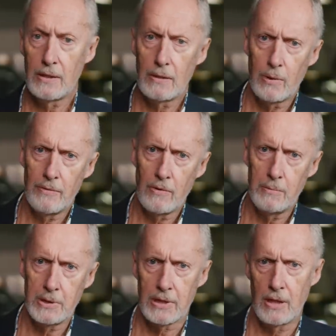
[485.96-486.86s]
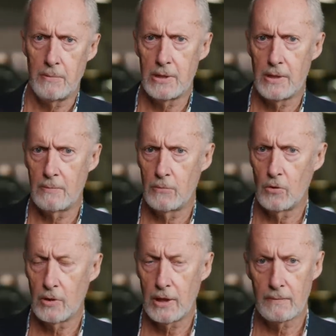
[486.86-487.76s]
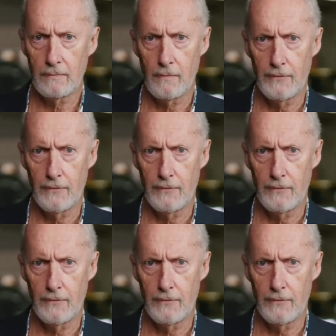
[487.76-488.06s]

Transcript: uh, when Roman came in that morning,